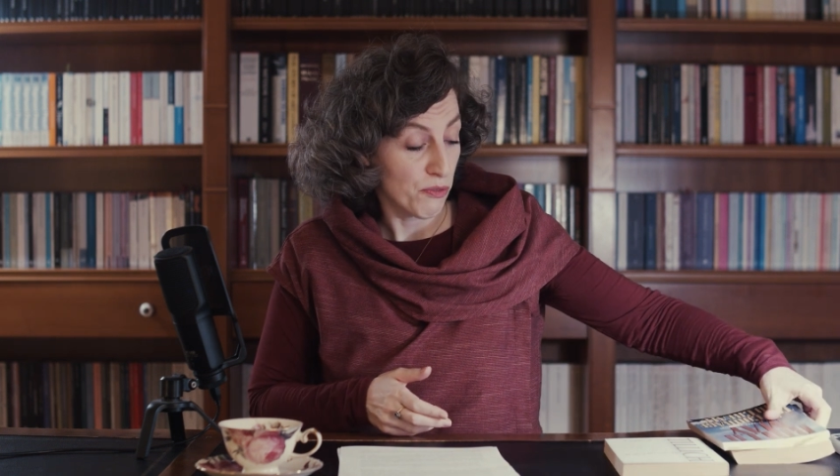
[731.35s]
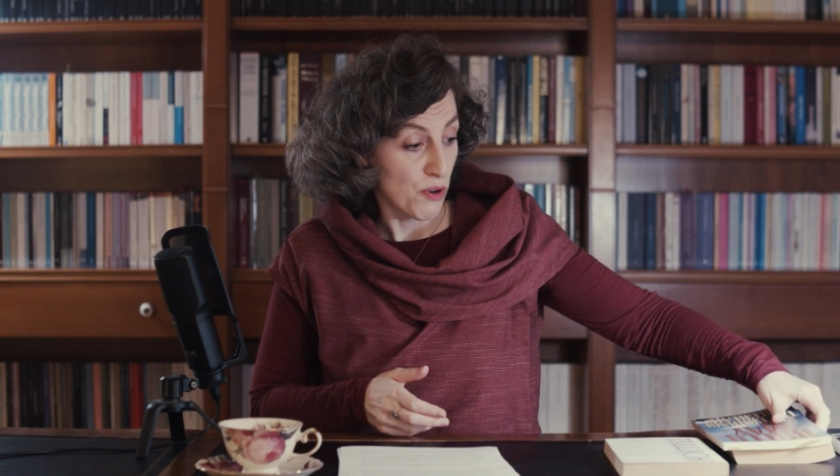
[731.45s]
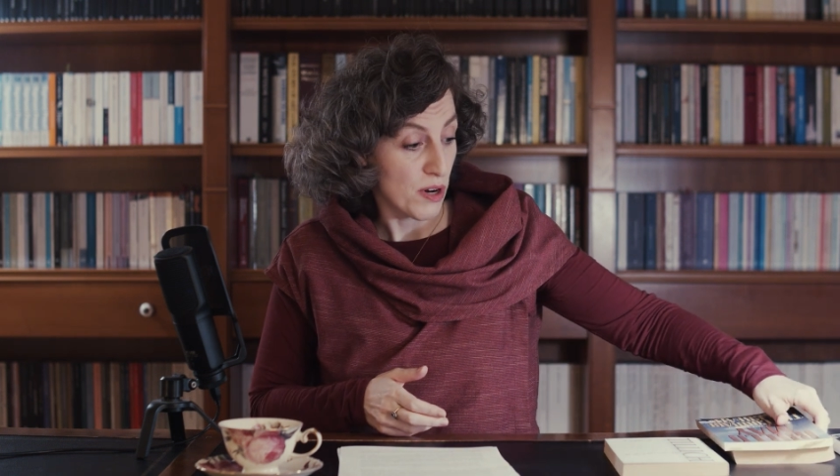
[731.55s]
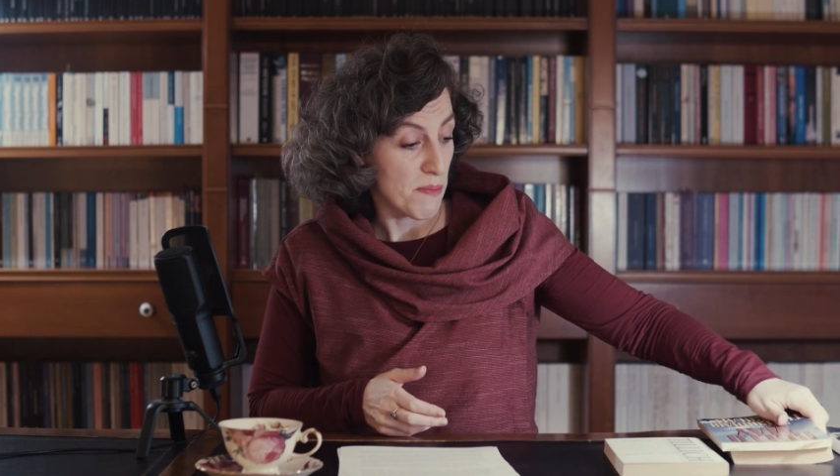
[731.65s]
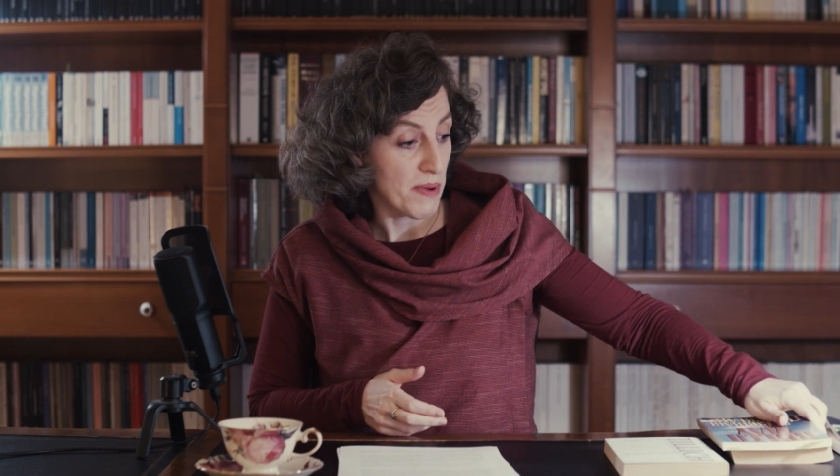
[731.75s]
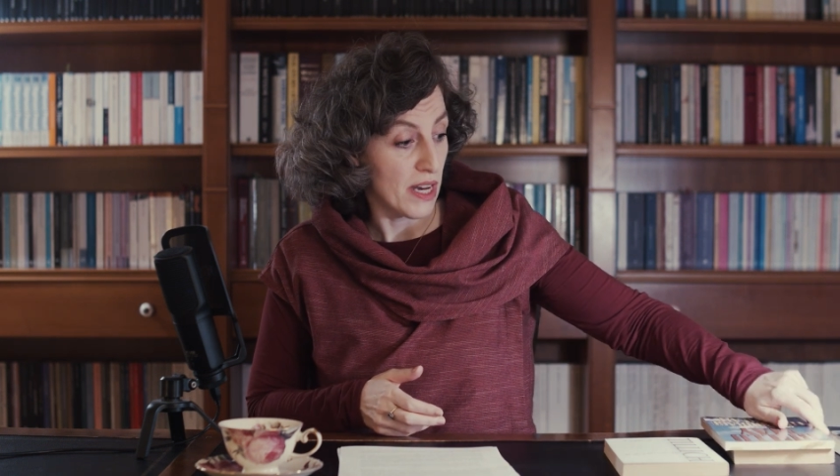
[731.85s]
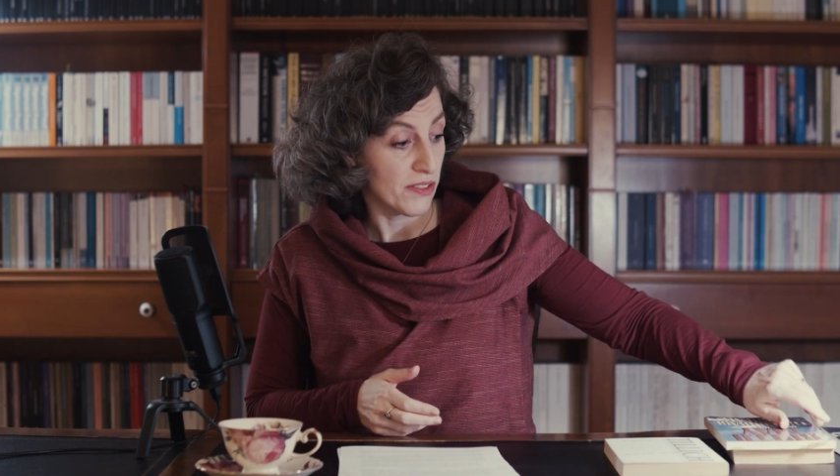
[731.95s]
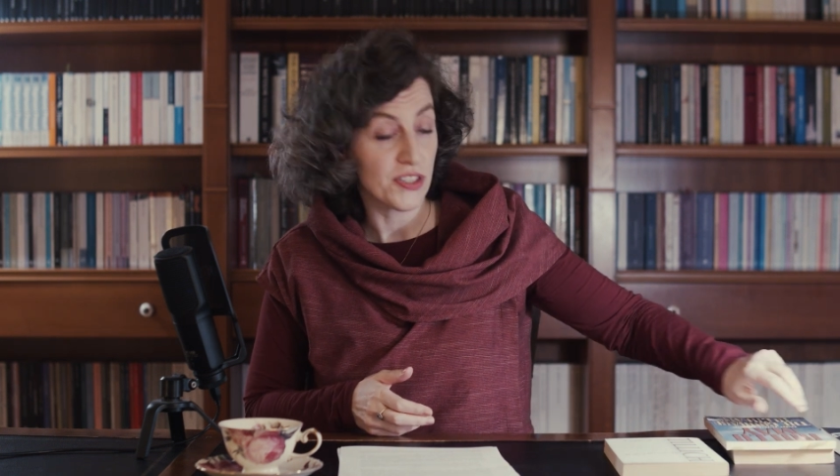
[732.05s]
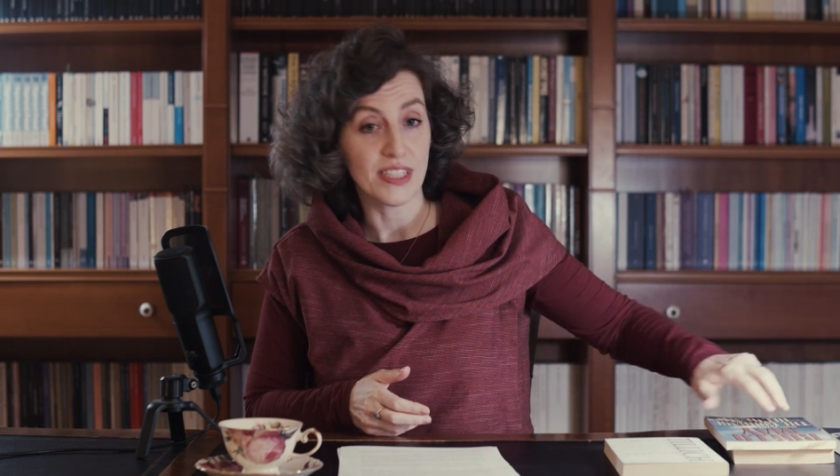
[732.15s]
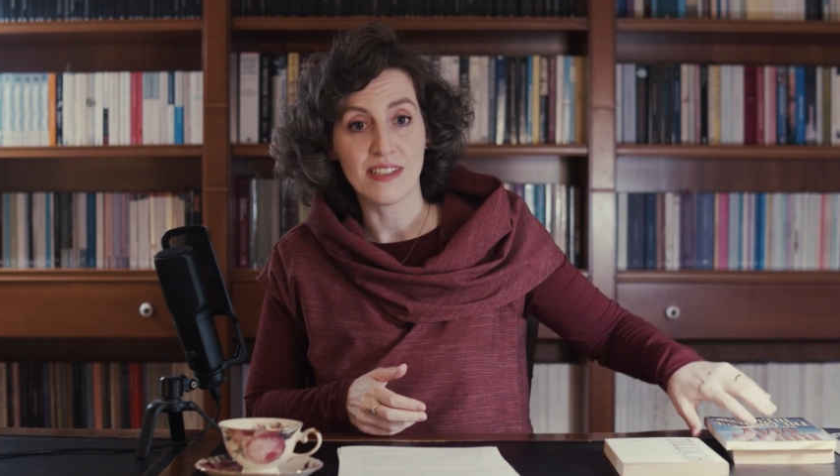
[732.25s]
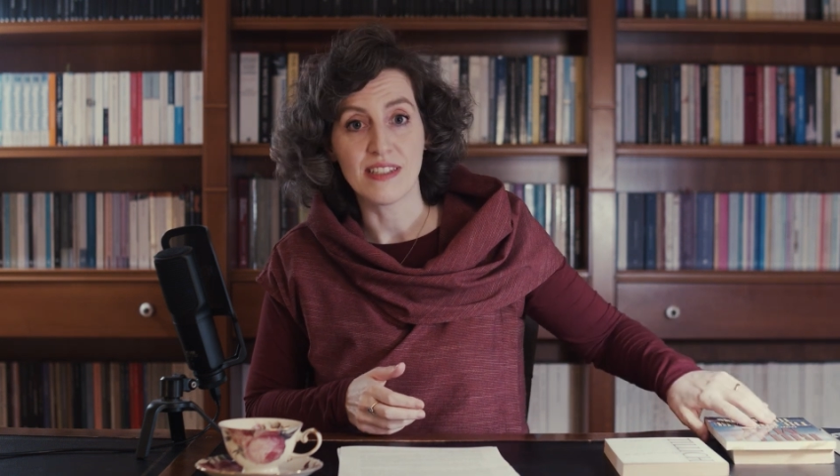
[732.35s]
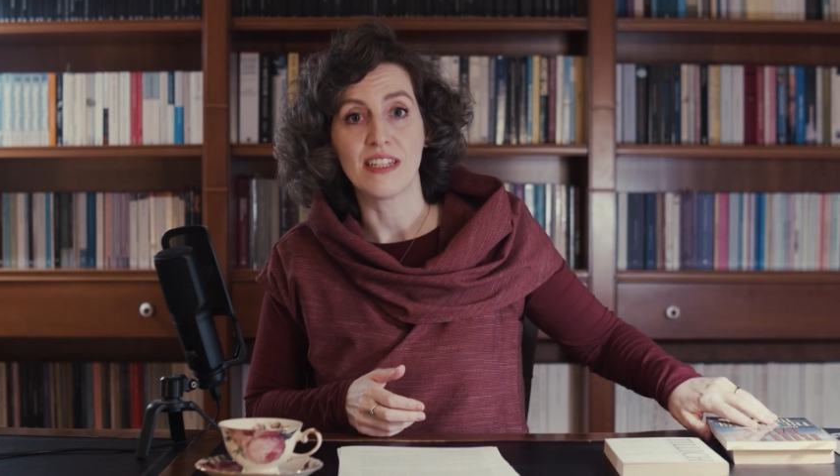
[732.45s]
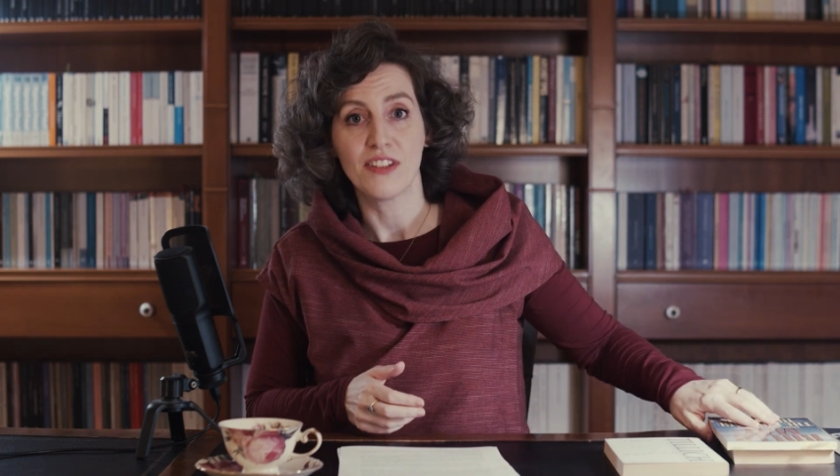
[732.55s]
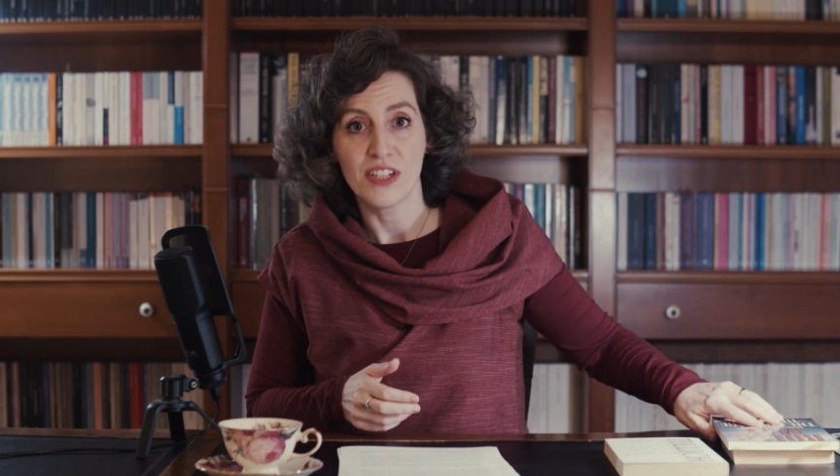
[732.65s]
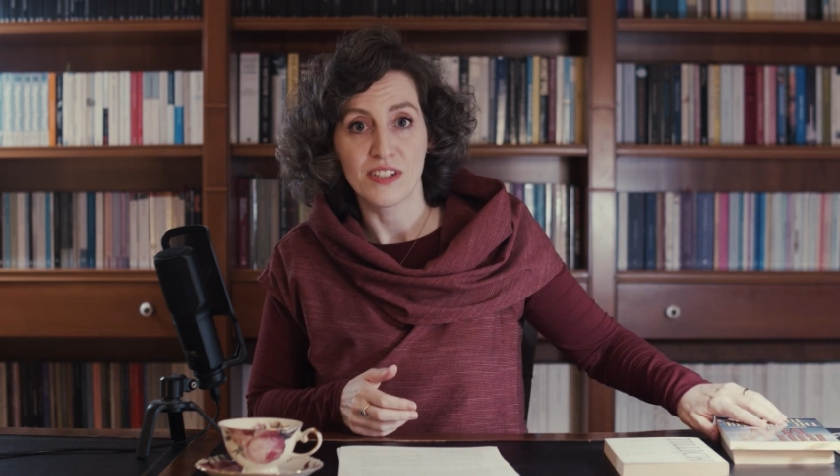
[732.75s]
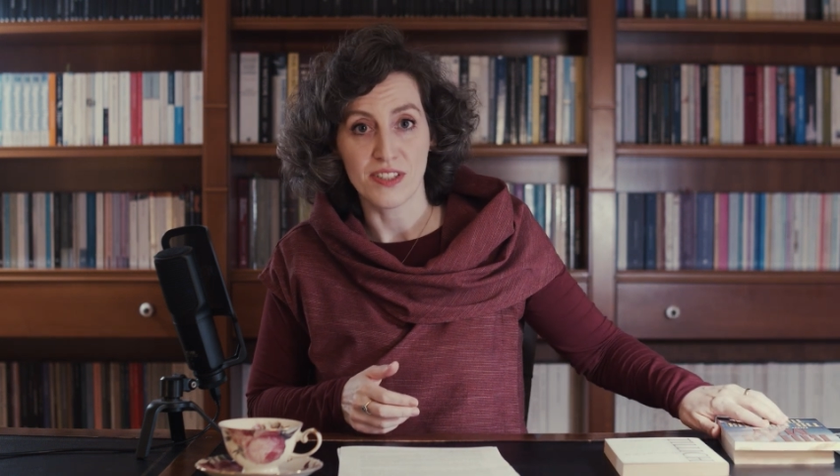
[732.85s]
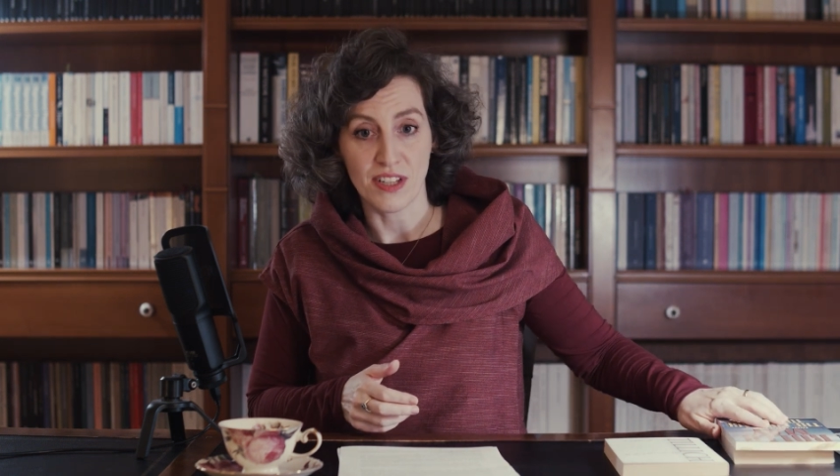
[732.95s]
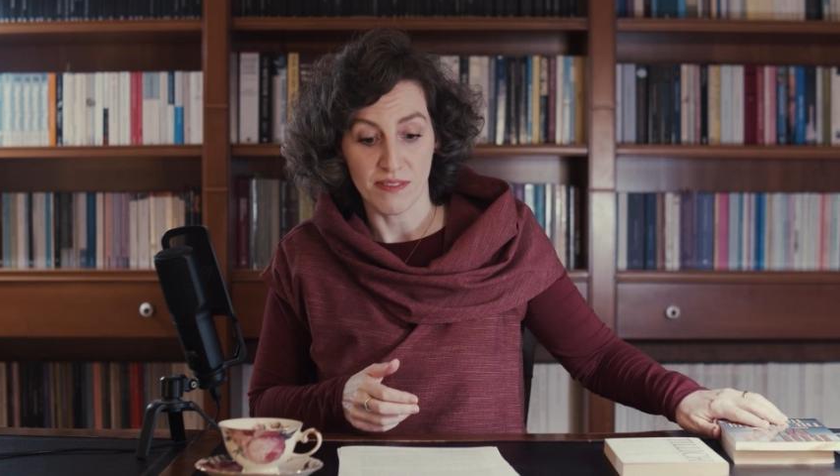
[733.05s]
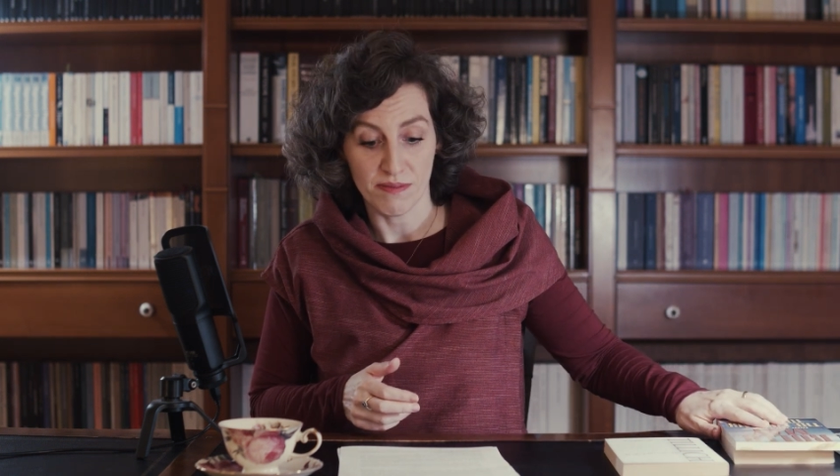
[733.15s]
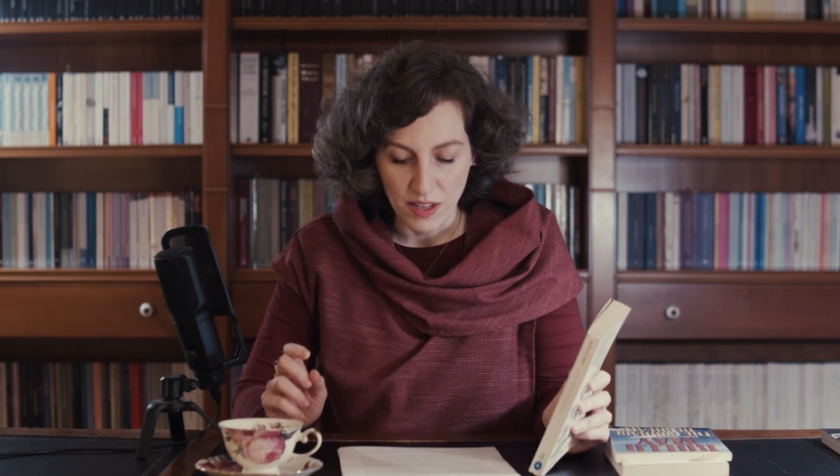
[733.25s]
for about 16 years.